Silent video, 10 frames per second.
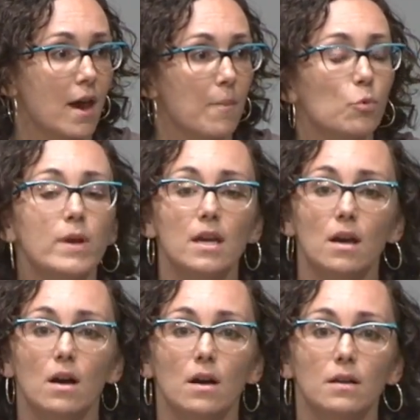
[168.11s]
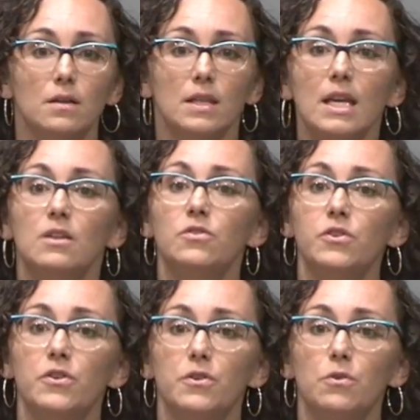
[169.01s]
um, we need
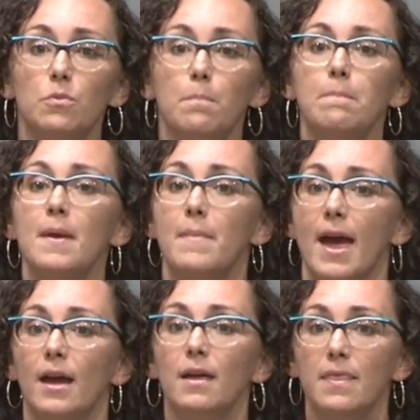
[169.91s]
to mimic